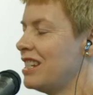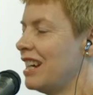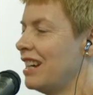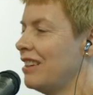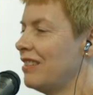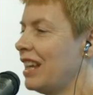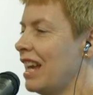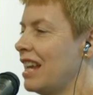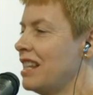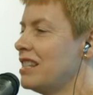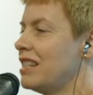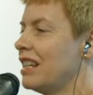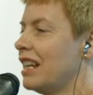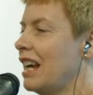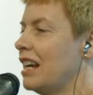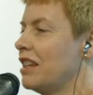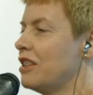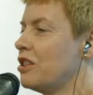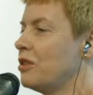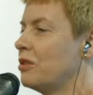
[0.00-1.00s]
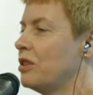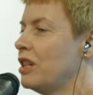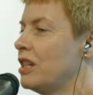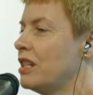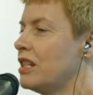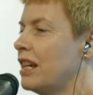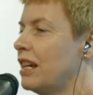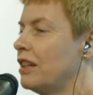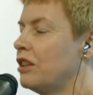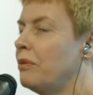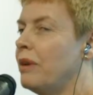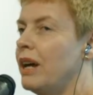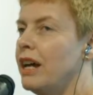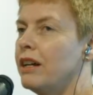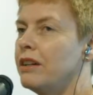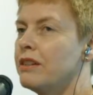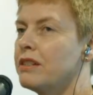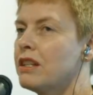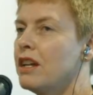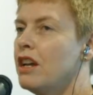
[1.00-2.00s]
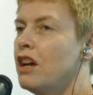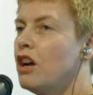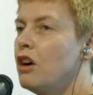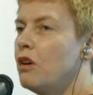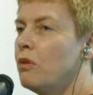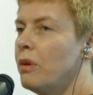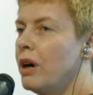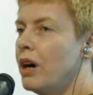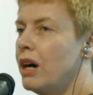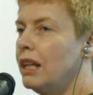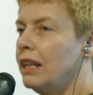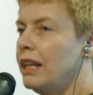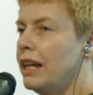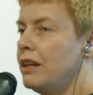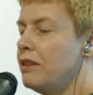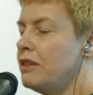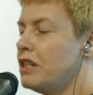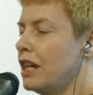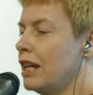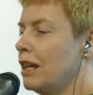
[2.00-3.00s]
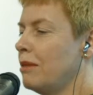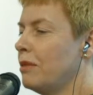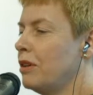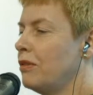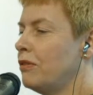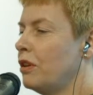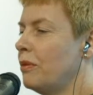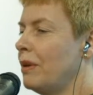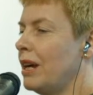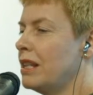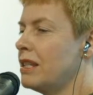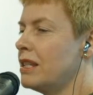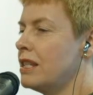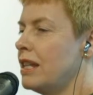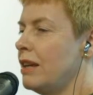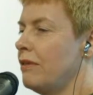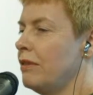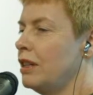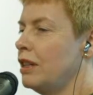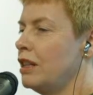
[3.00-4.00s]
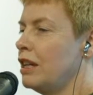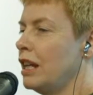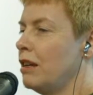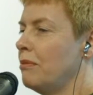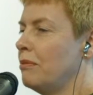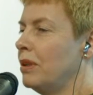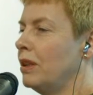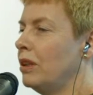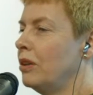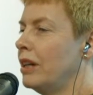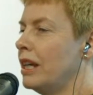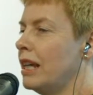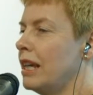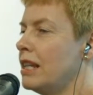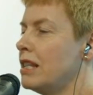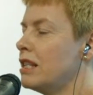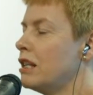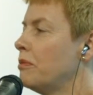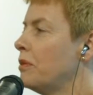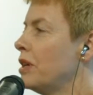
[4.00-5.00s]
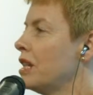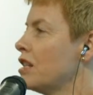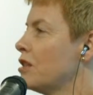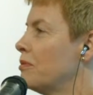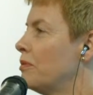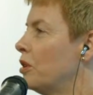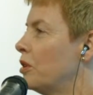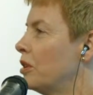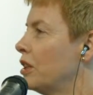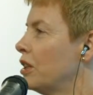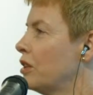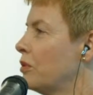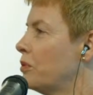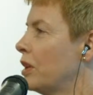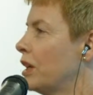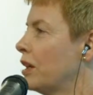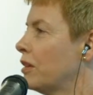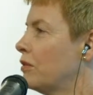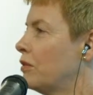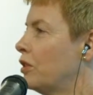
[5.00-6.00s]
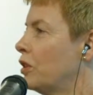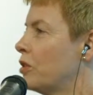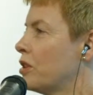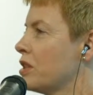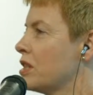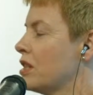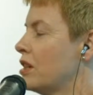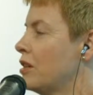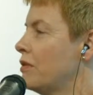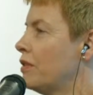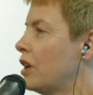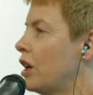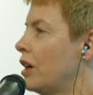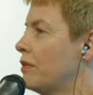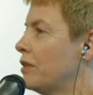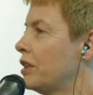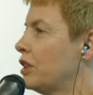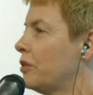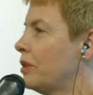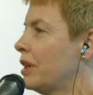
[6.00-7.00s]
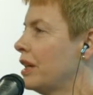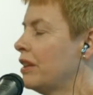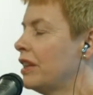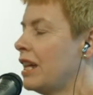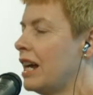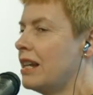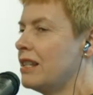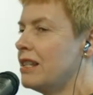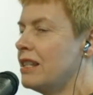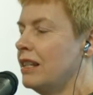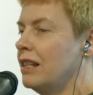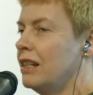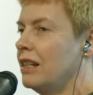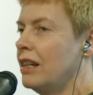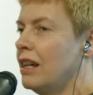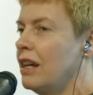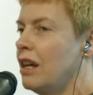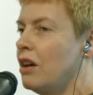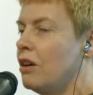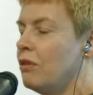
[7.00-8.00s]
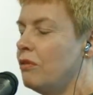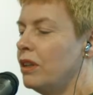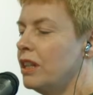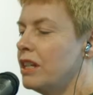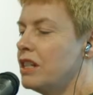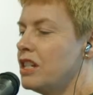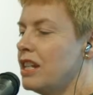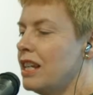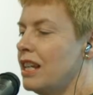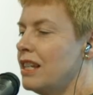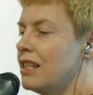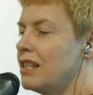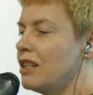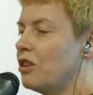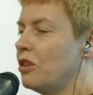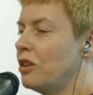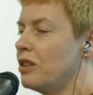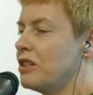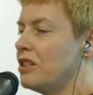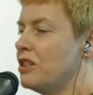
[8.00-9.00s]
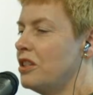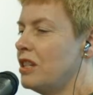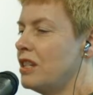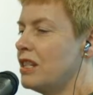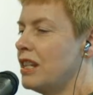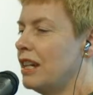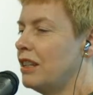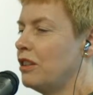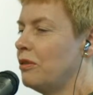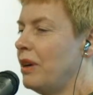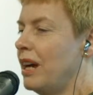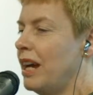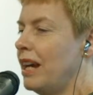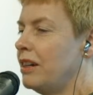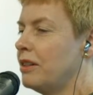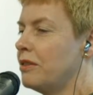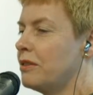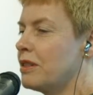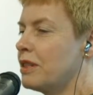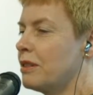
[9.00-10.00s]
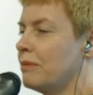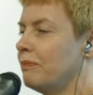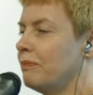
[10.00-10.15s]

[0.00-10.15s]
Cancer Council New South Wales, where I led a team of around 7 employees, and we supported a workforce of over 3,000 volunteers across New South Wales.